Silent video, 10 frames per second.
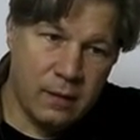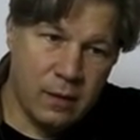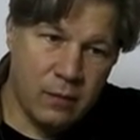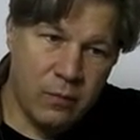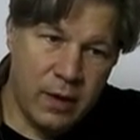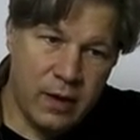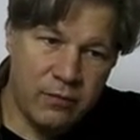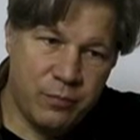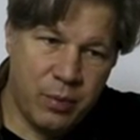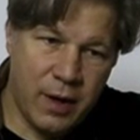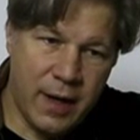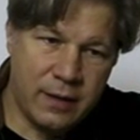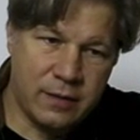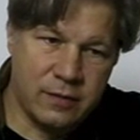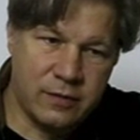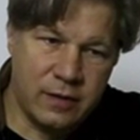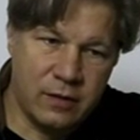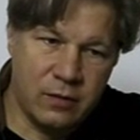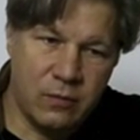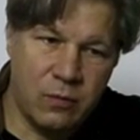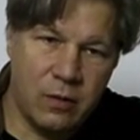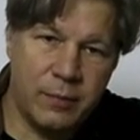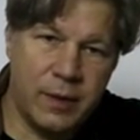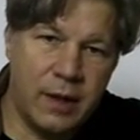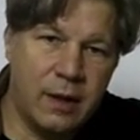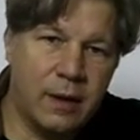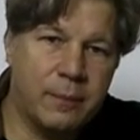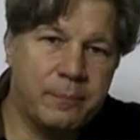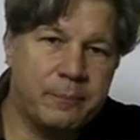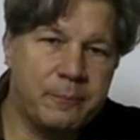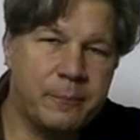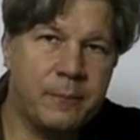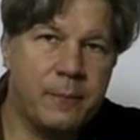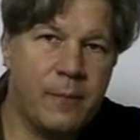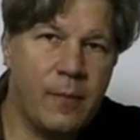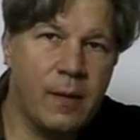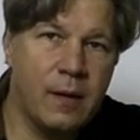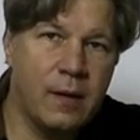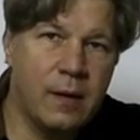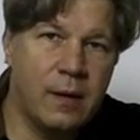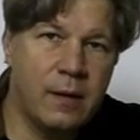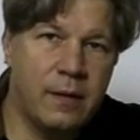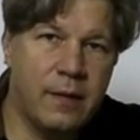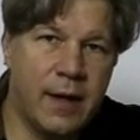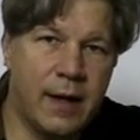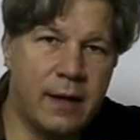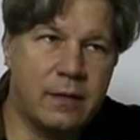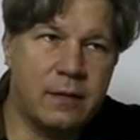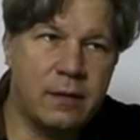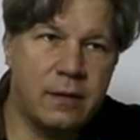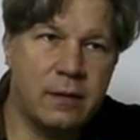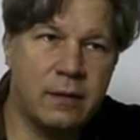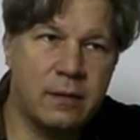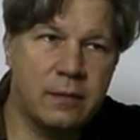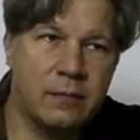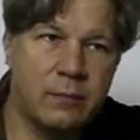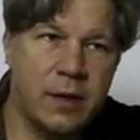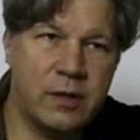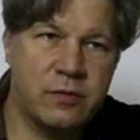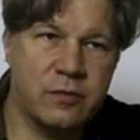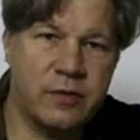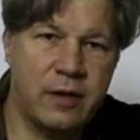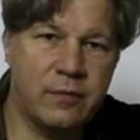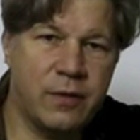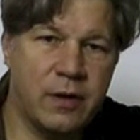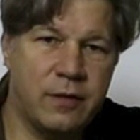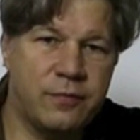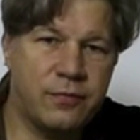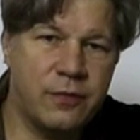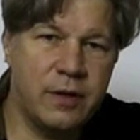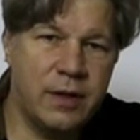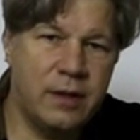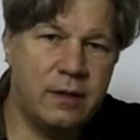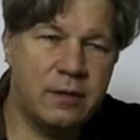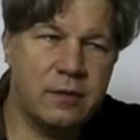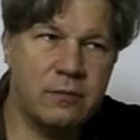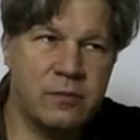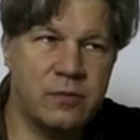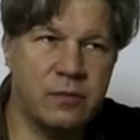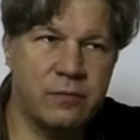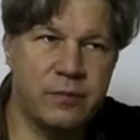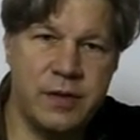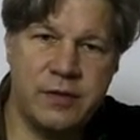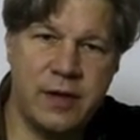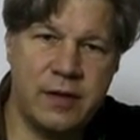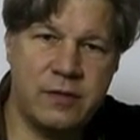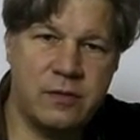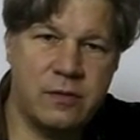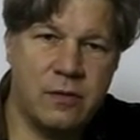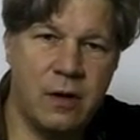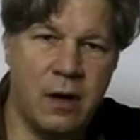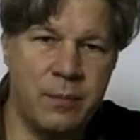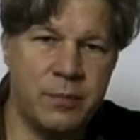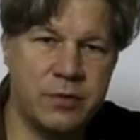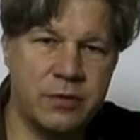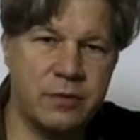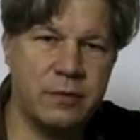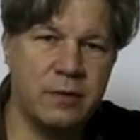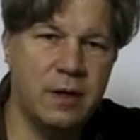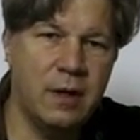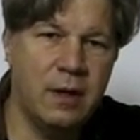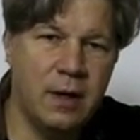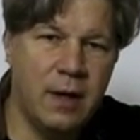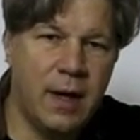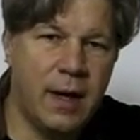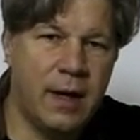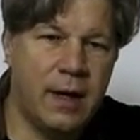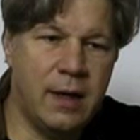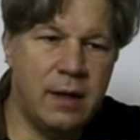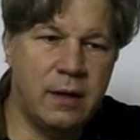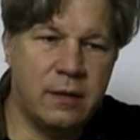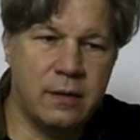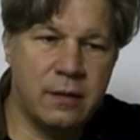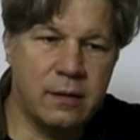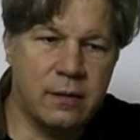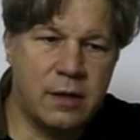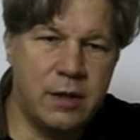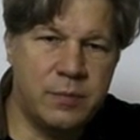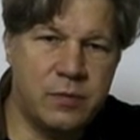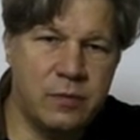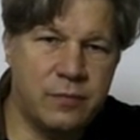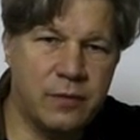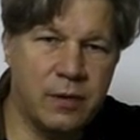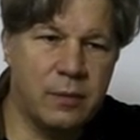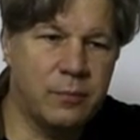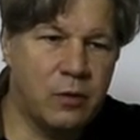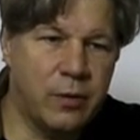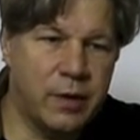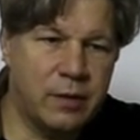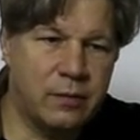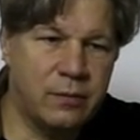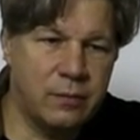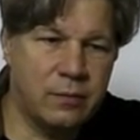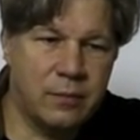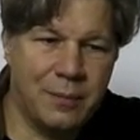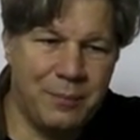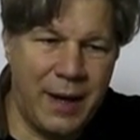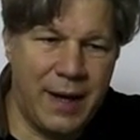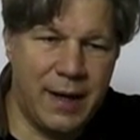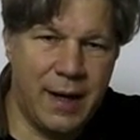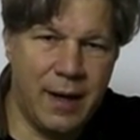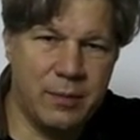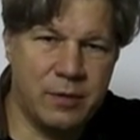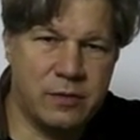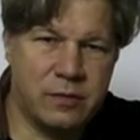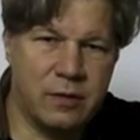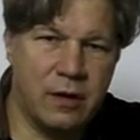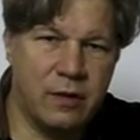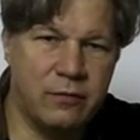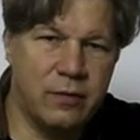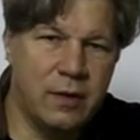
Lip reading: way of practicing or warming up that makes your sound very free, sort of resets the embouchure, and keeps you from going into bad habits of